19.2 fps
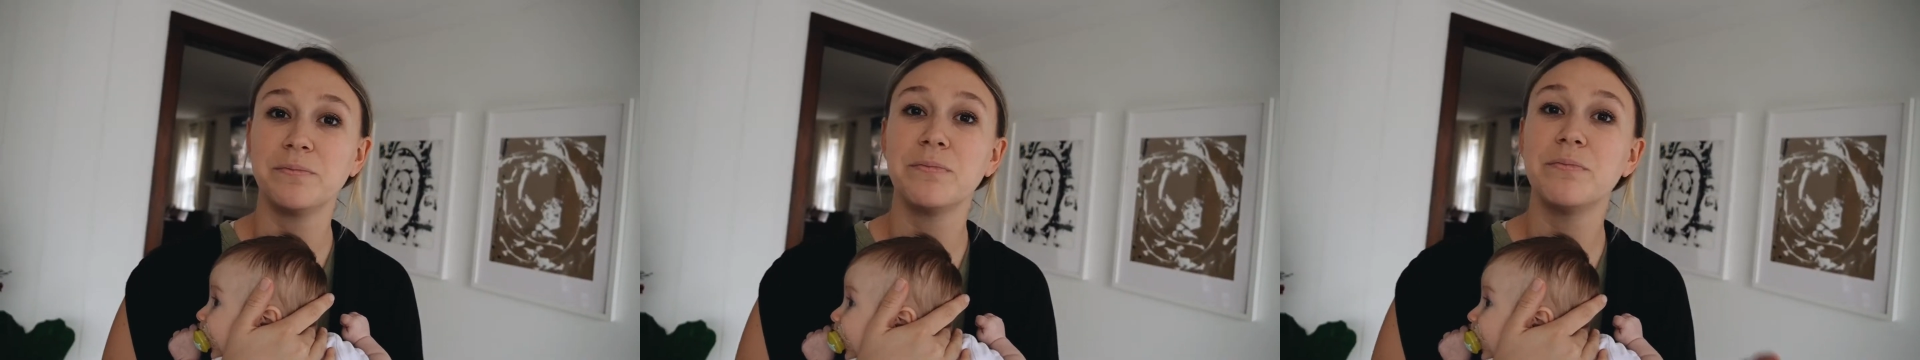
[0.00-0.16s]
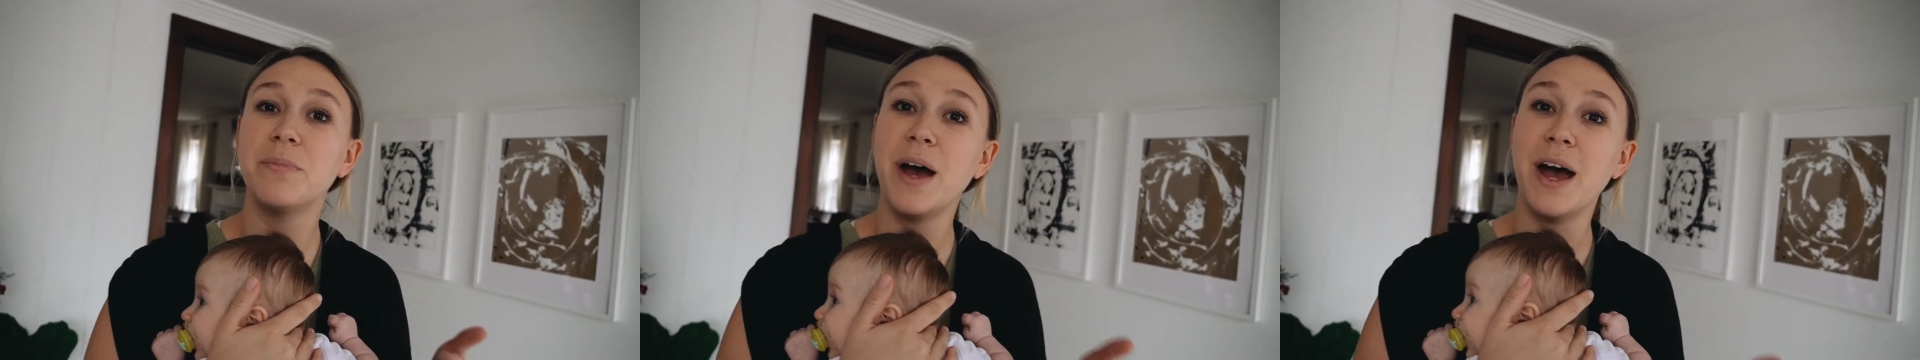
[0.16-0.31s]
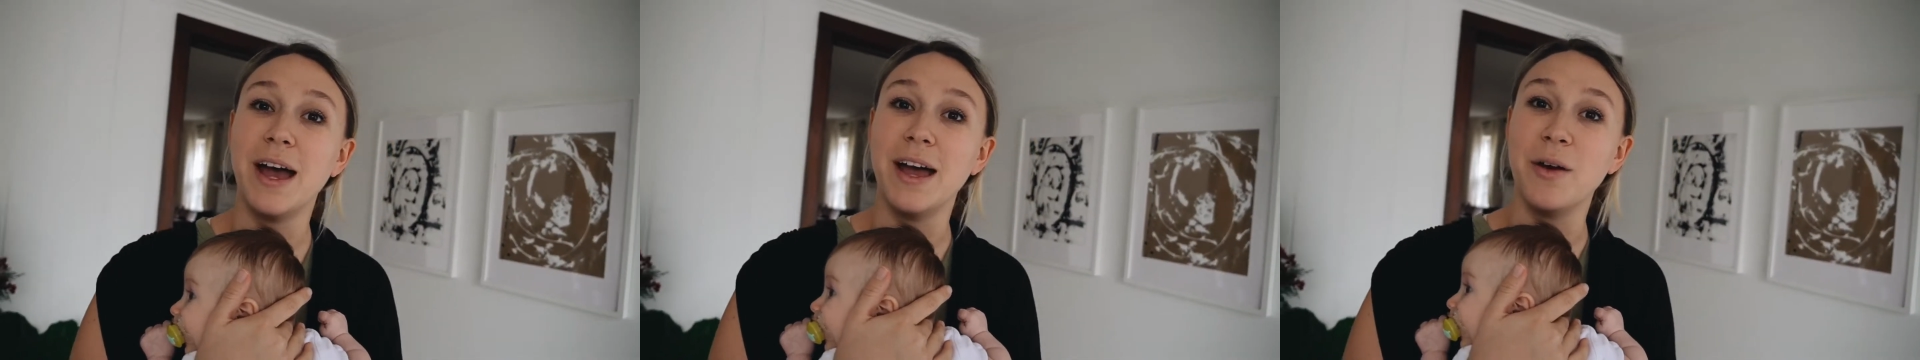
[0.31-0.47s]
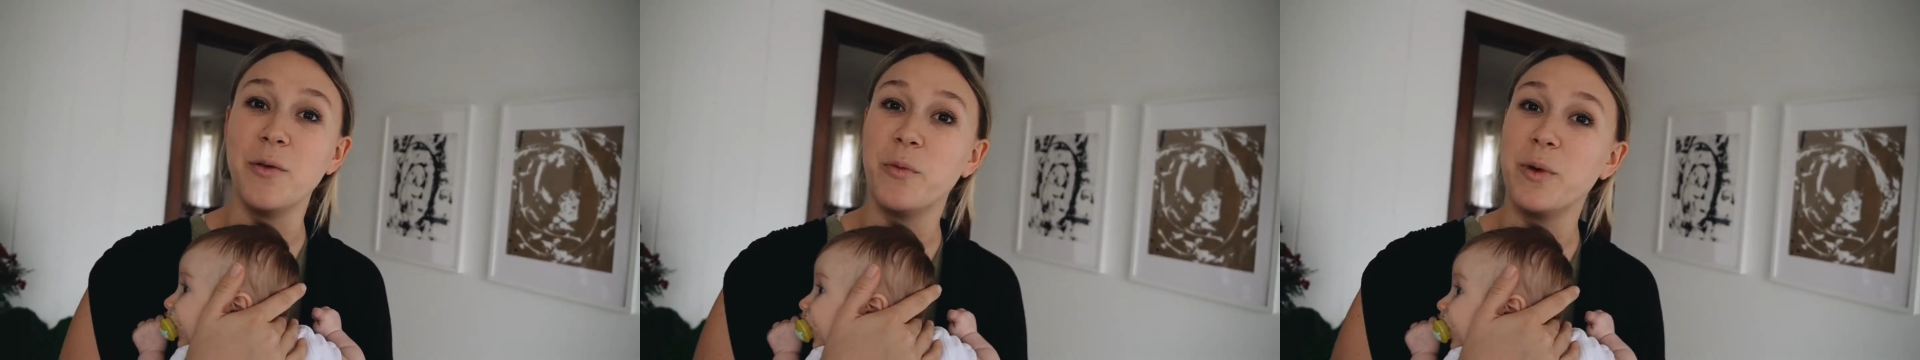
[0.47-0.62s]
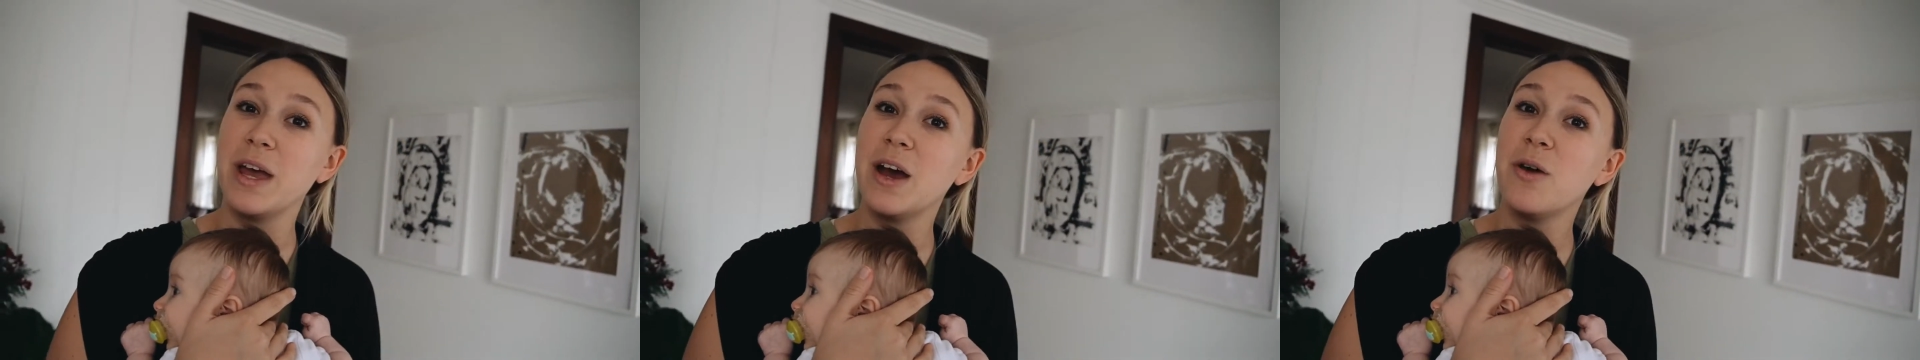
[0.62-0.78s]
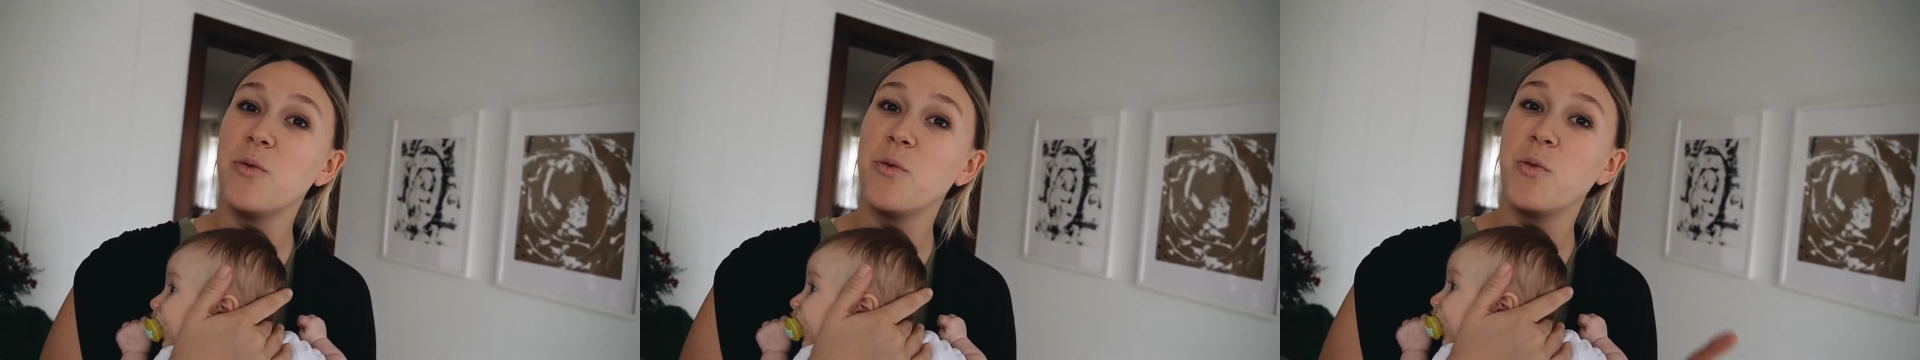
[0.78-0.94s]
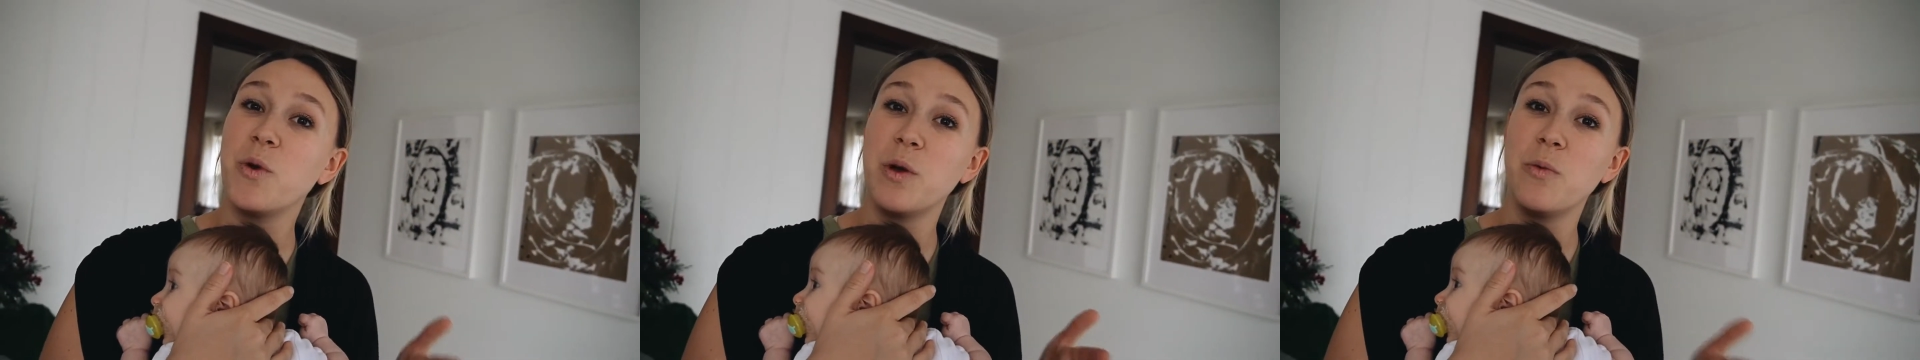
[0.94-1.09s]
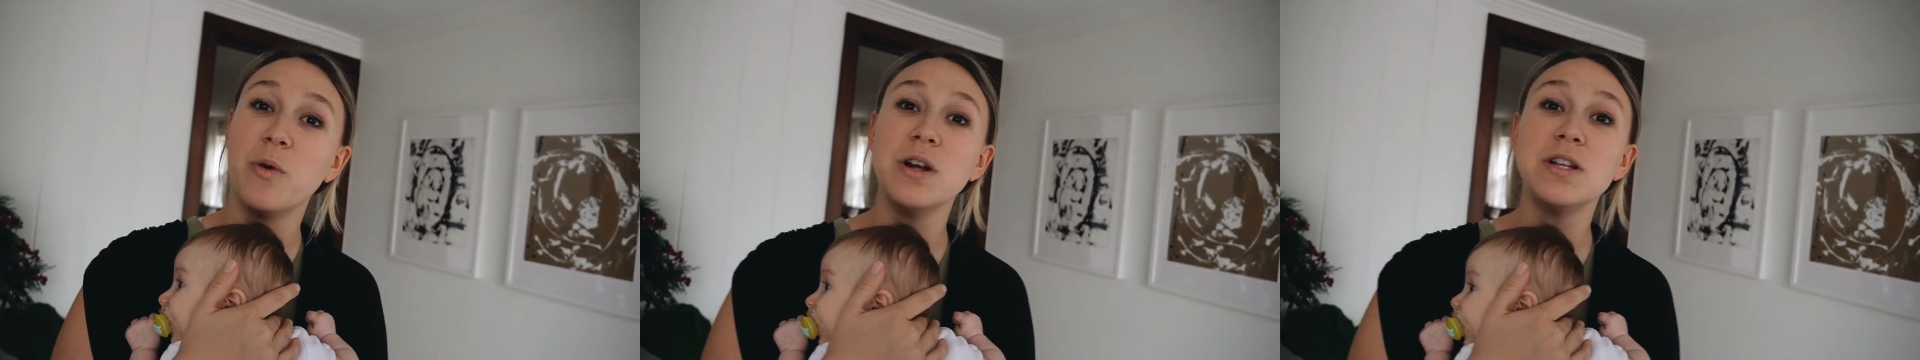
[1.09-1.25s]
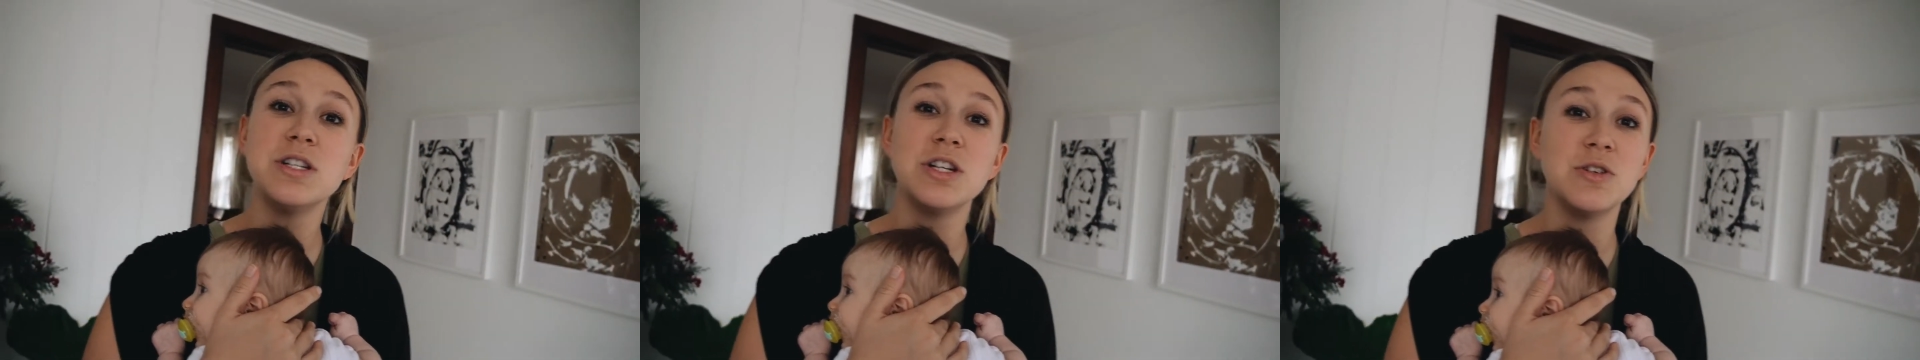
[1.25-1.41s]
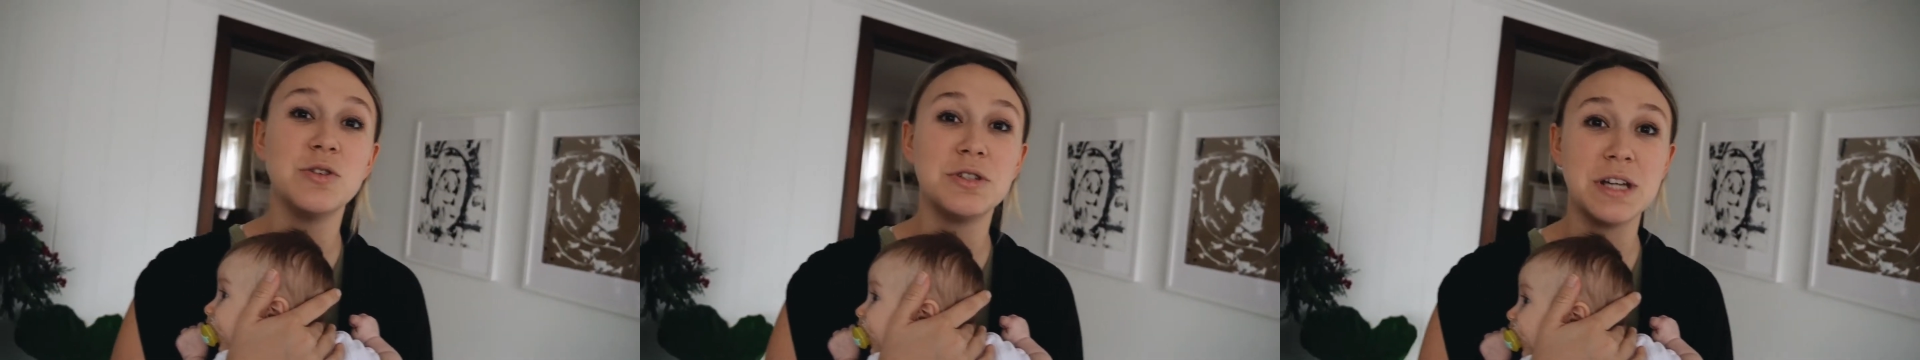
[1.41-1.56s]
But we have we want
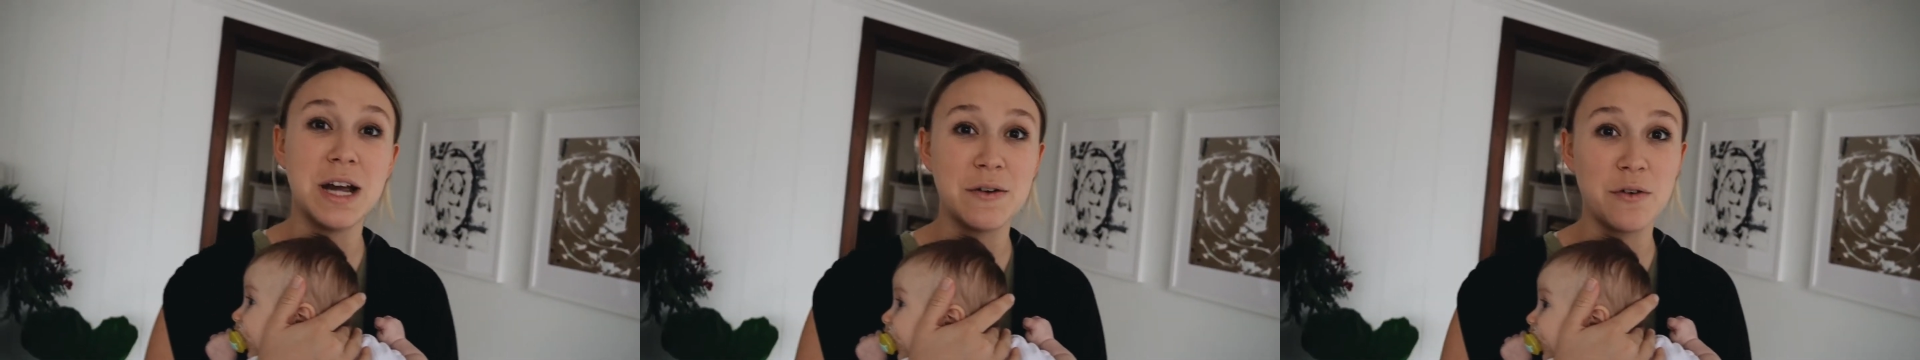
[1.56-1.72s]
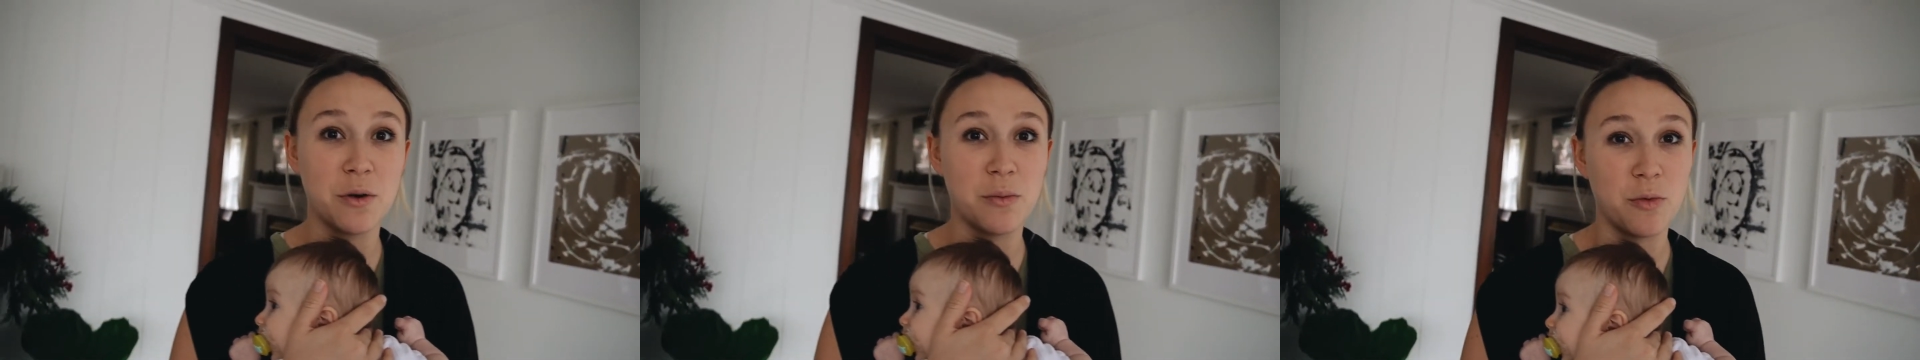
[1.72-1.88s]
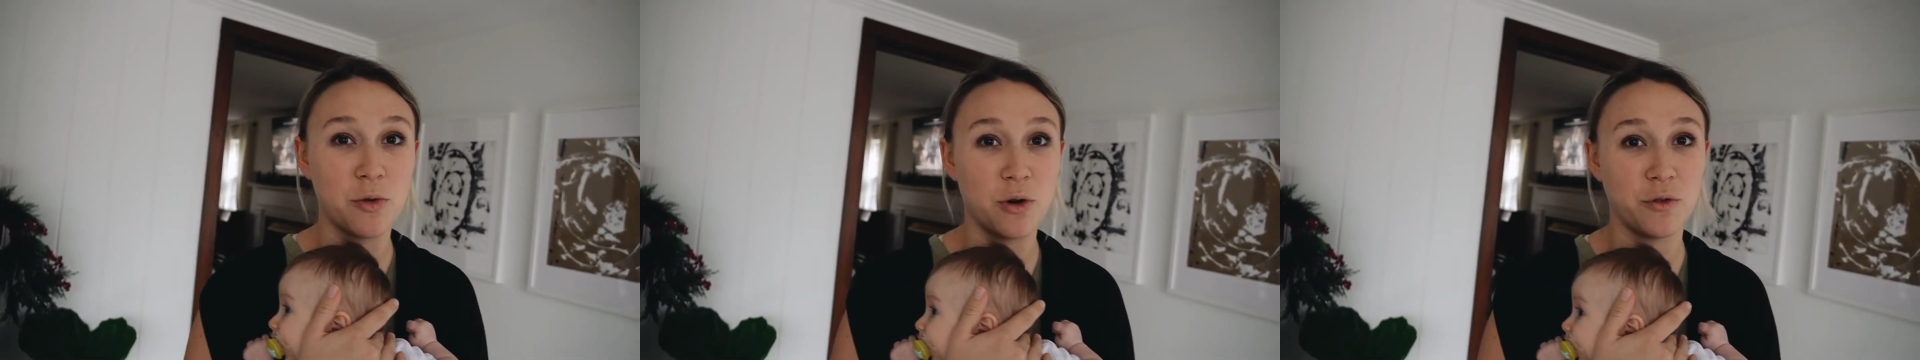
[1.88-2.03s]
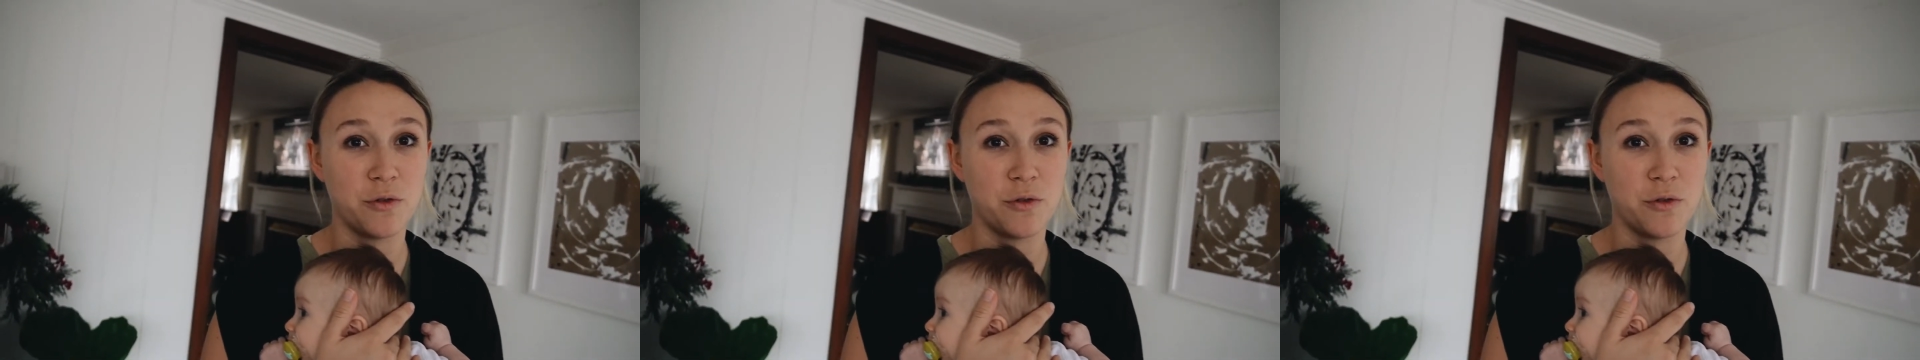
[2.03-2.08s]
to do several more